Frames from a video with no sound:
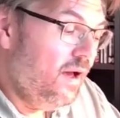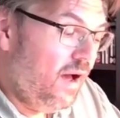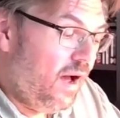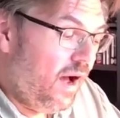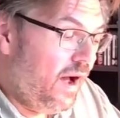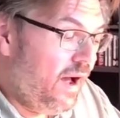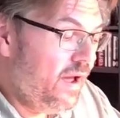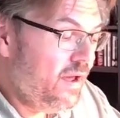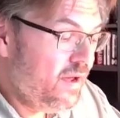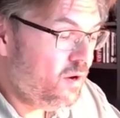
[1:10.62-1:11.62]

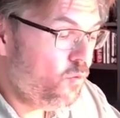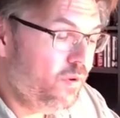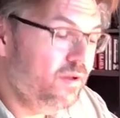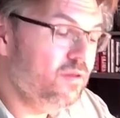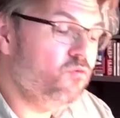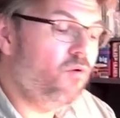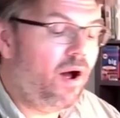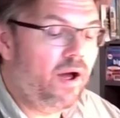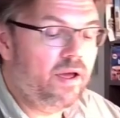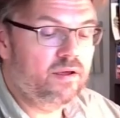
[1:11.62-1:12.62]
I will
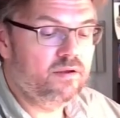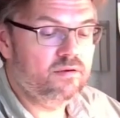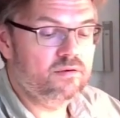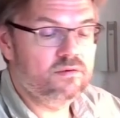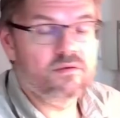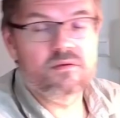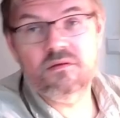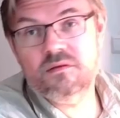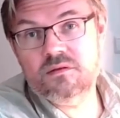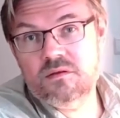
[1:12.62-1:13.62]
try
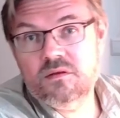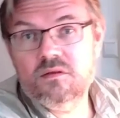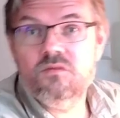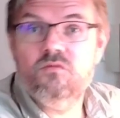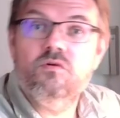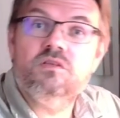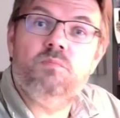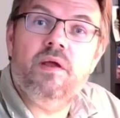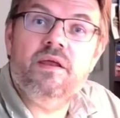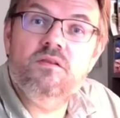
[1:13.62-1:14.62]
to
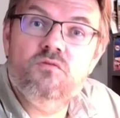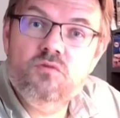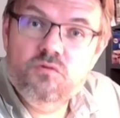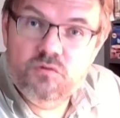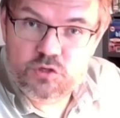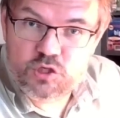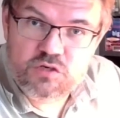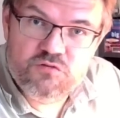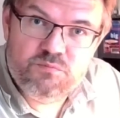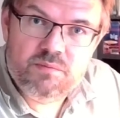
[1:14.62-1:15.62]
explain it to you on a sheet
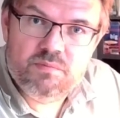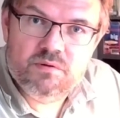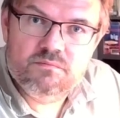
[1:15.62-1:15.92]
of paper.